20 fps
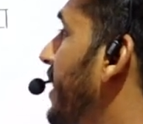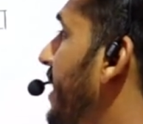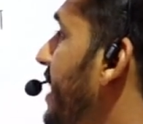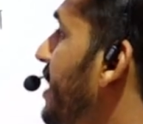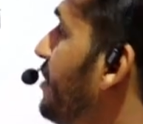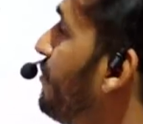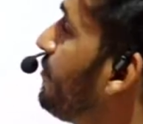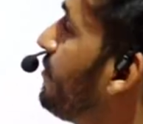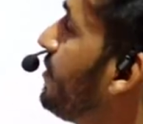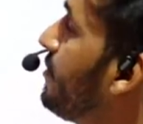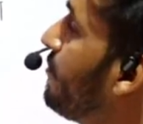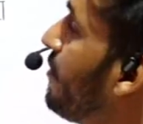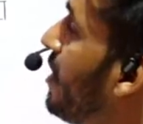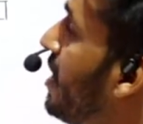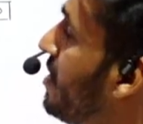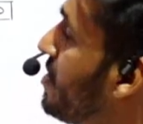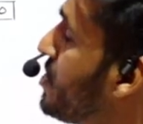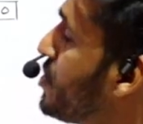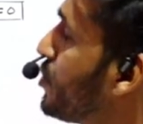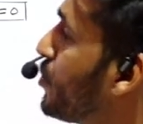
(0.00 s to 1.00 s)
if we
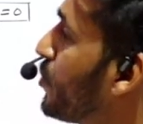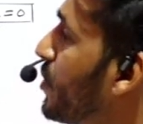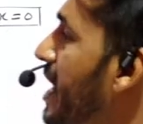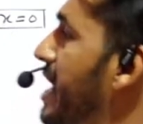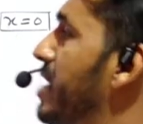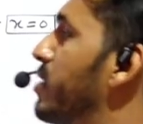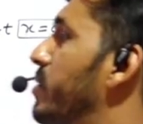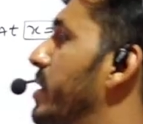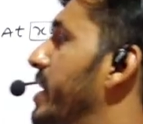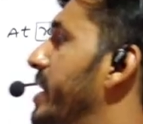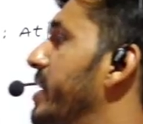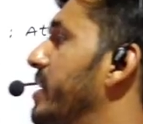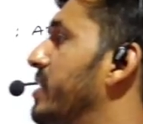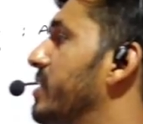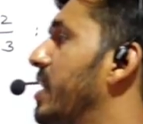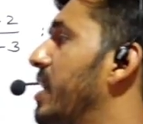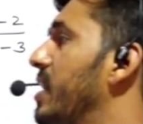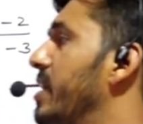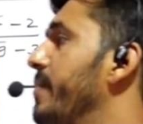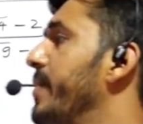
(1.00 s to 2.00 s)
want to calculate
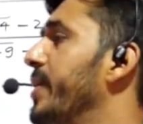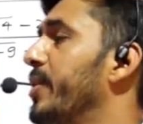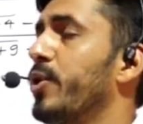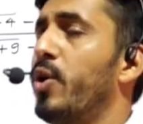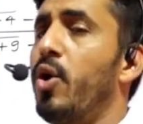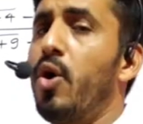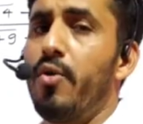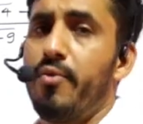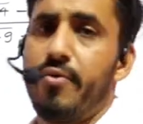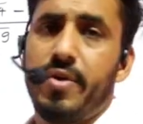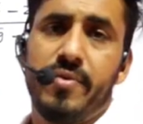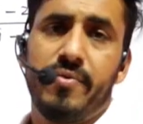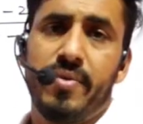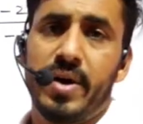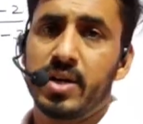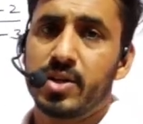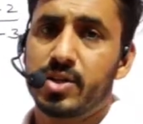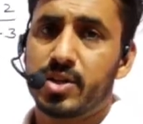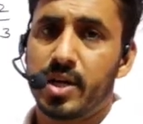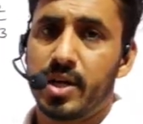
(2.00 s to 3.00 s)
the limit of a
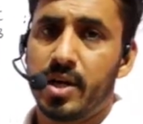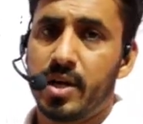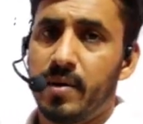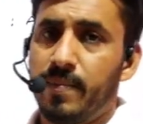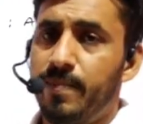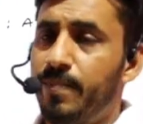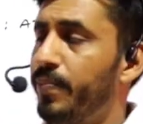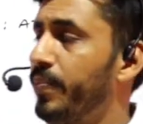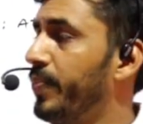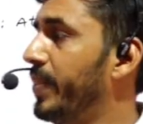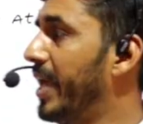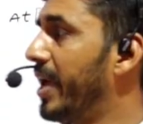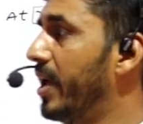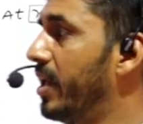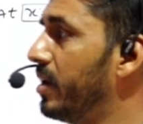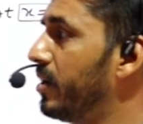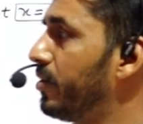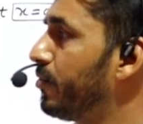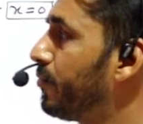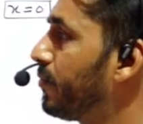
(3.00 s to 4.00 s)
function,
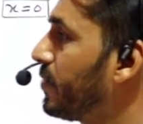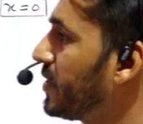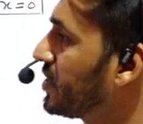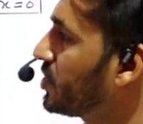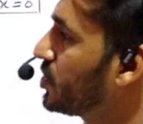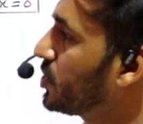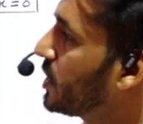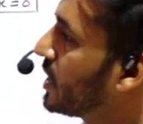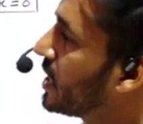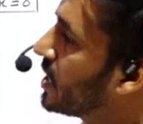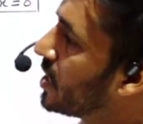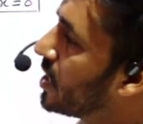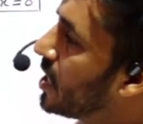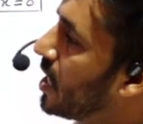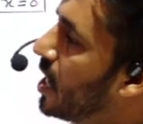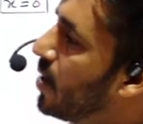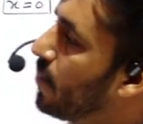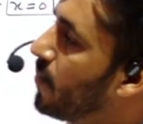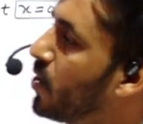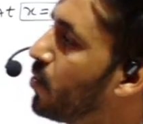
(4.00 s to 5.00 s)
then first think
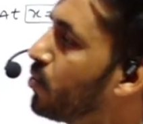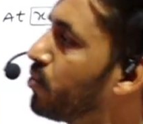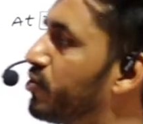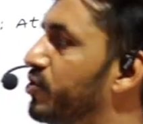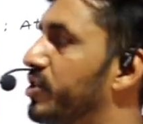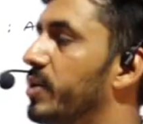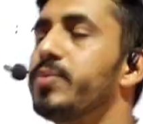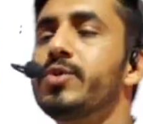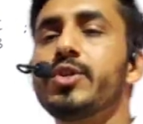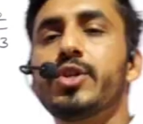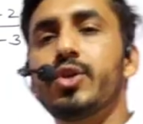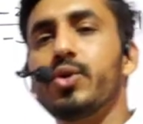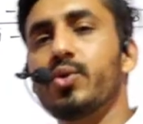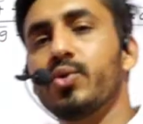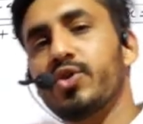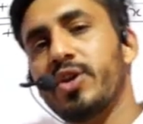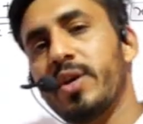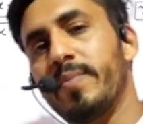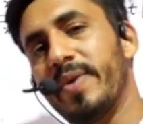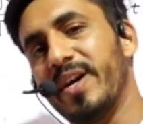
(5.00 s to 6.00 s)
about
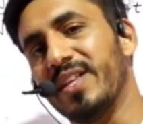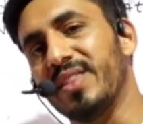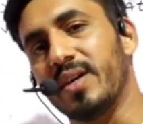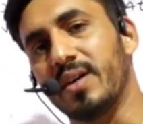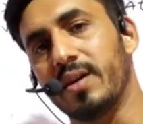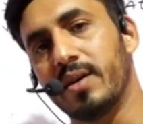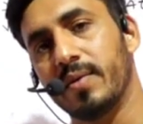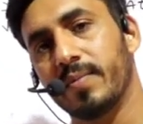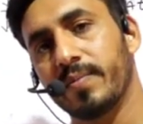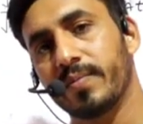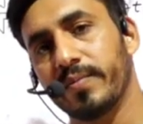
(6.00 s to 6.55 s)
substitution method.